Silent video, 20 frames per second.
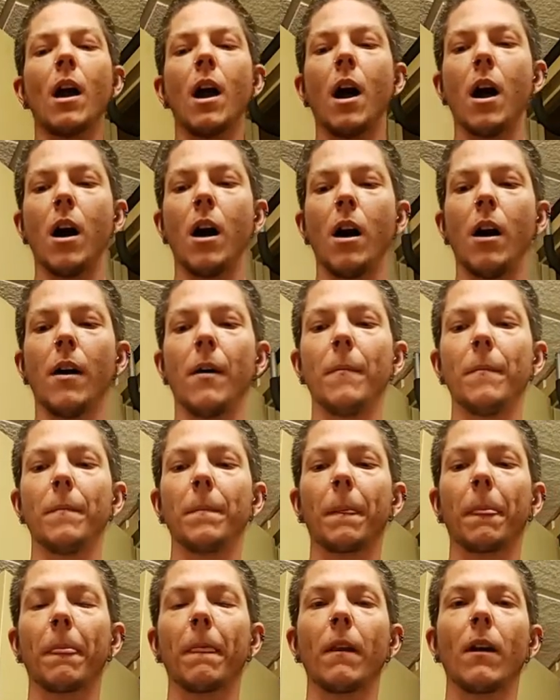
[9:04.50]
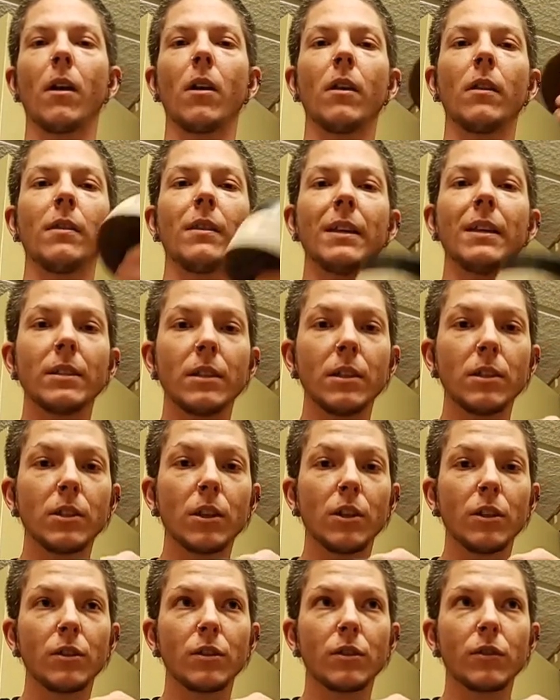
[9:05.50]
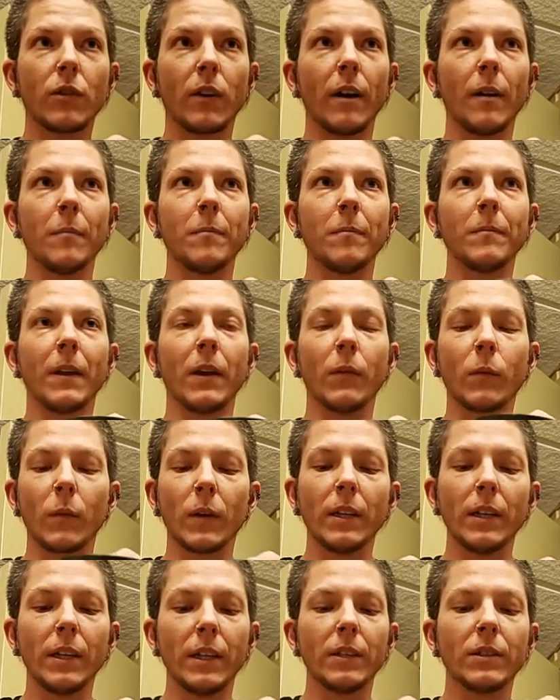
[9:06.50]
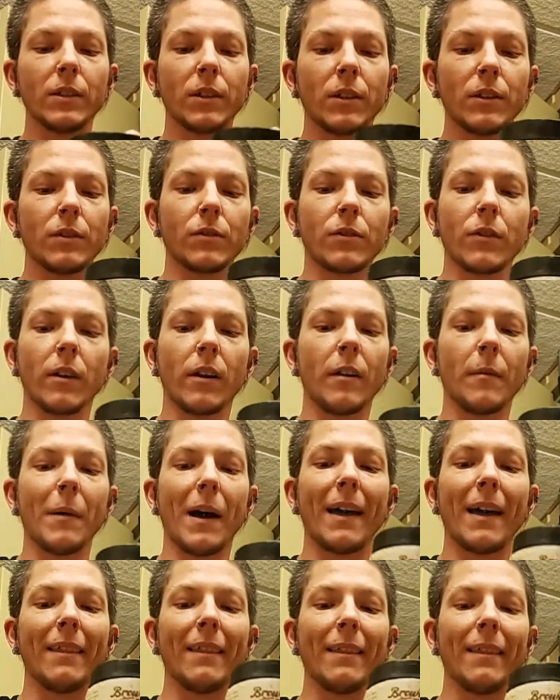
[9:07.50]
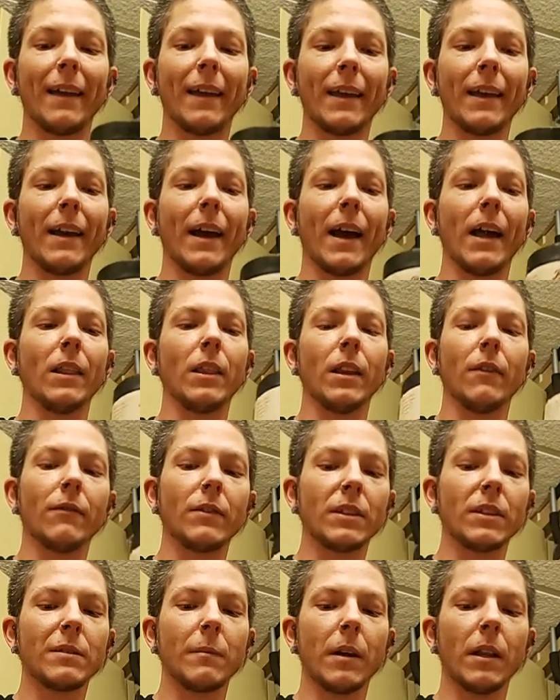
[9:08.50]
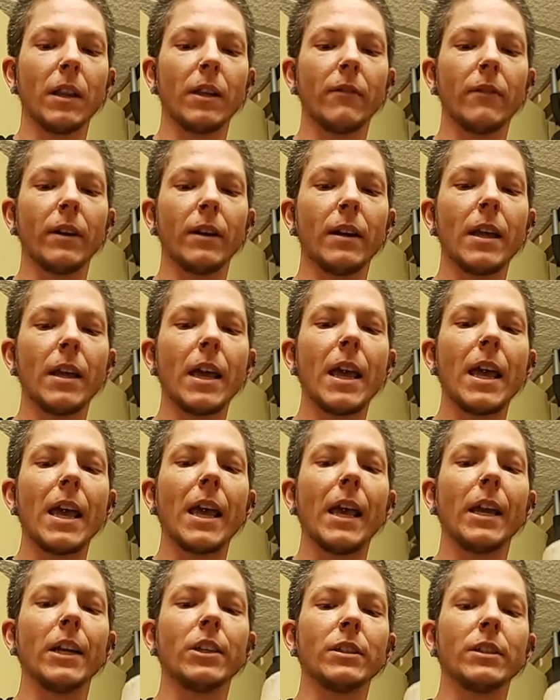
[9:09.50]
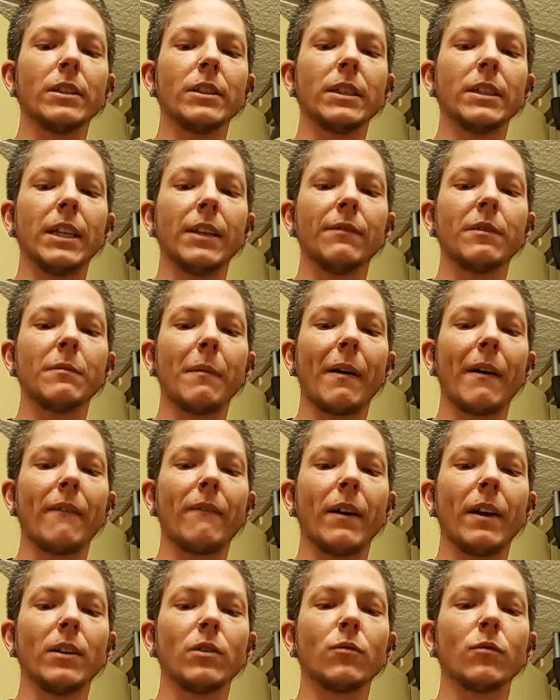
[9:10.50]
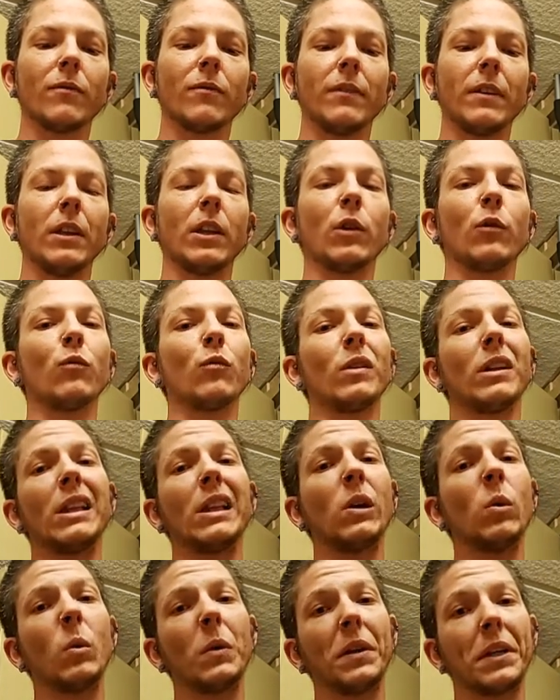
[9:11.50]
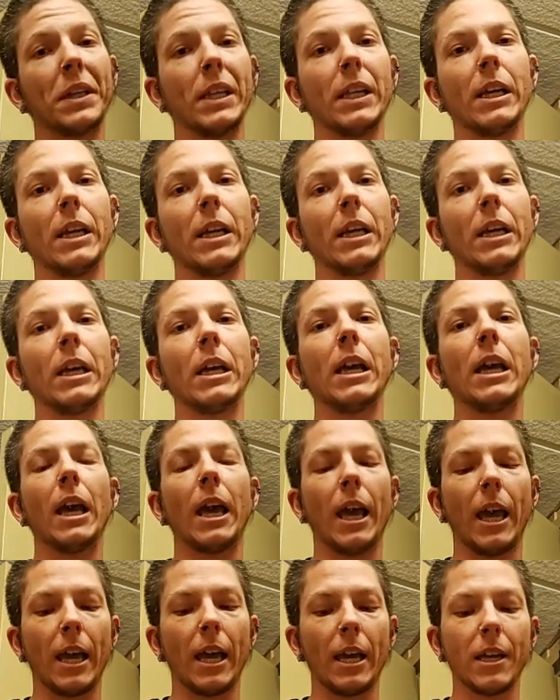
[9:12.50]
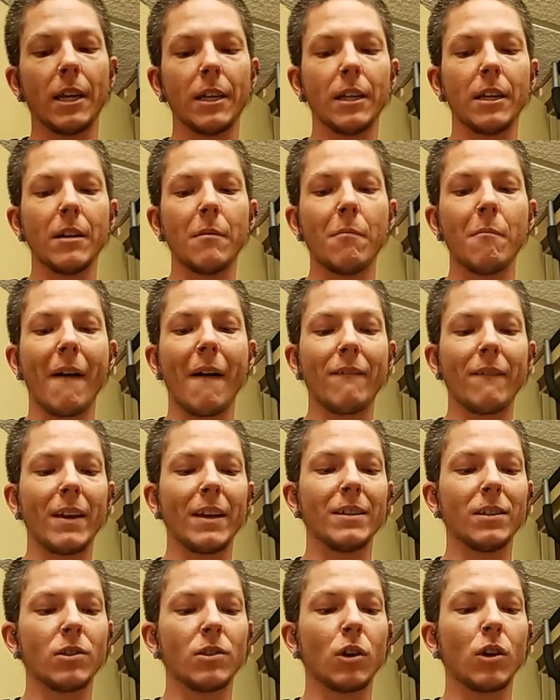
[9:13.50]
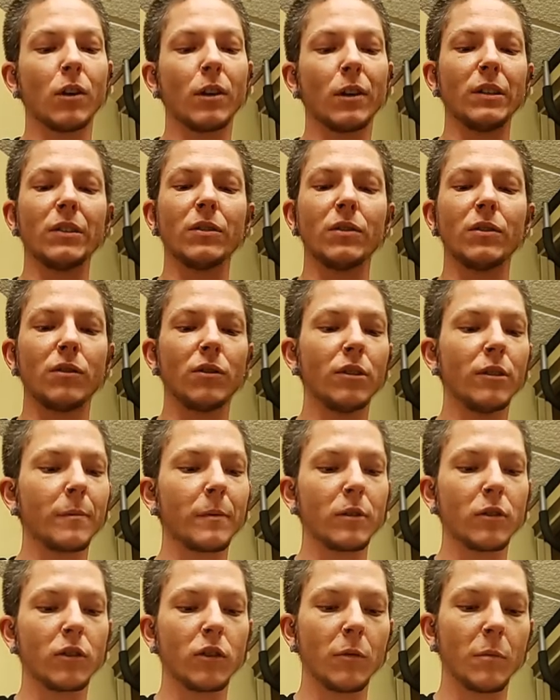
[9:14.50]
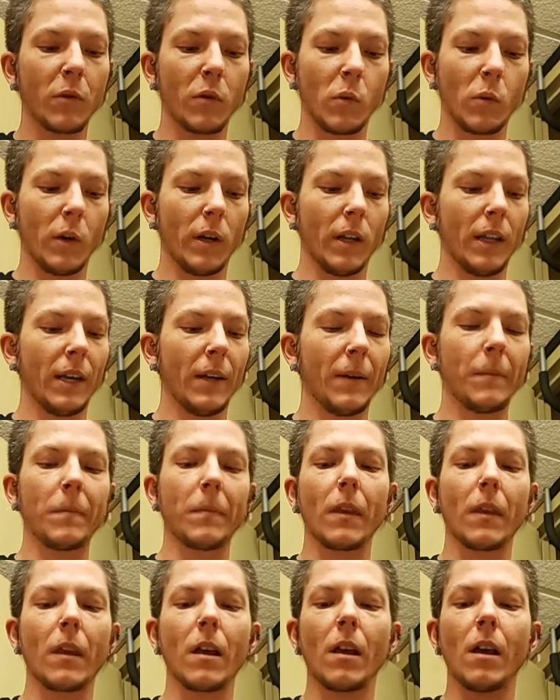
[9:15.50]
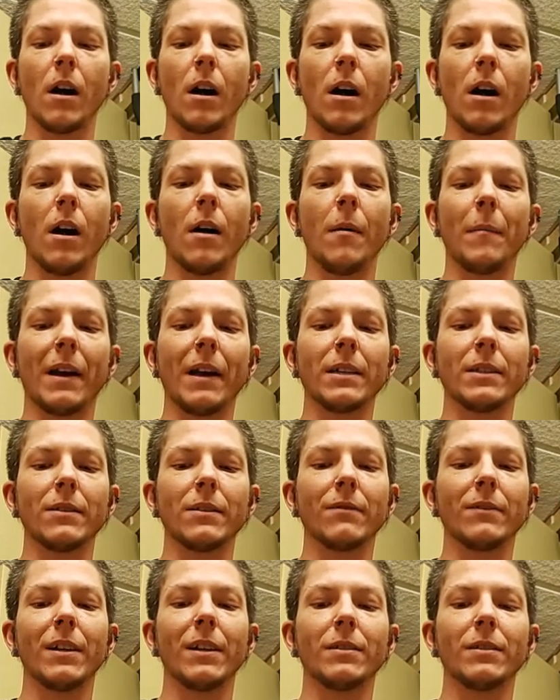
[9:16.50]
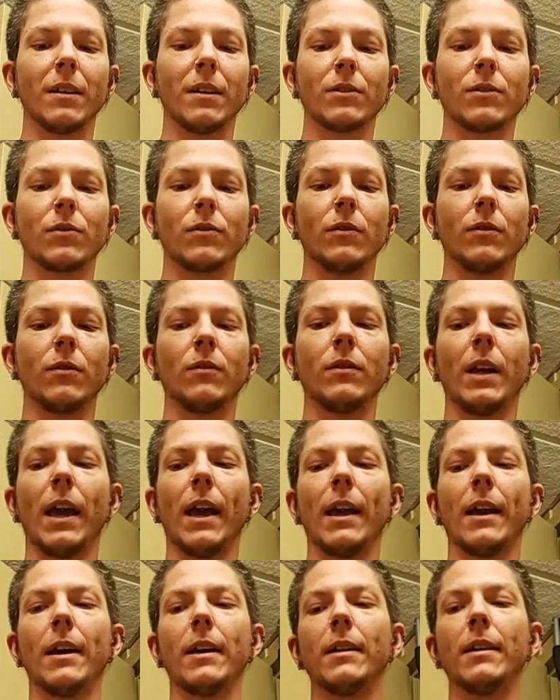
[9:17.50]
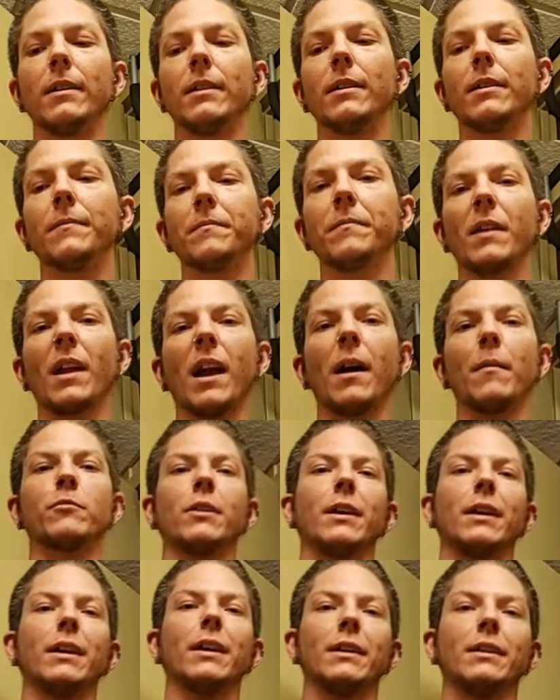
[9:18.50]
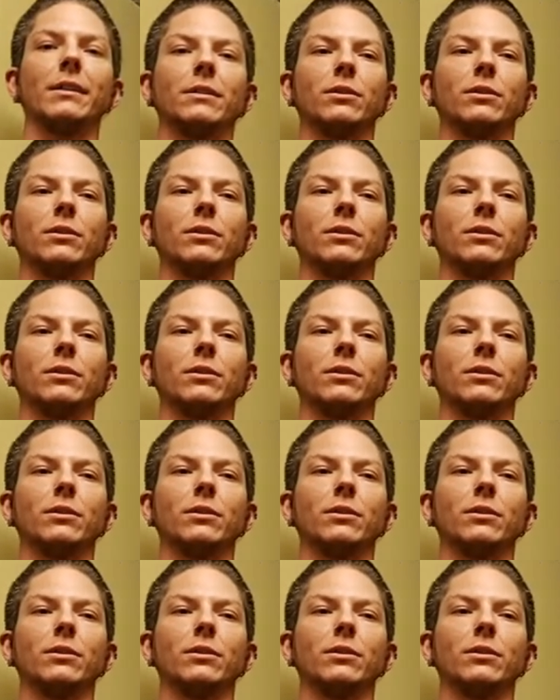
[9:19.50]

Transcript: Um, this is a good scrub. It really is a good scrub. I like it. I love the smell of it. It just leaves my face feeling really oily and my face is already super, super oily um, because of testosterone and I'm trying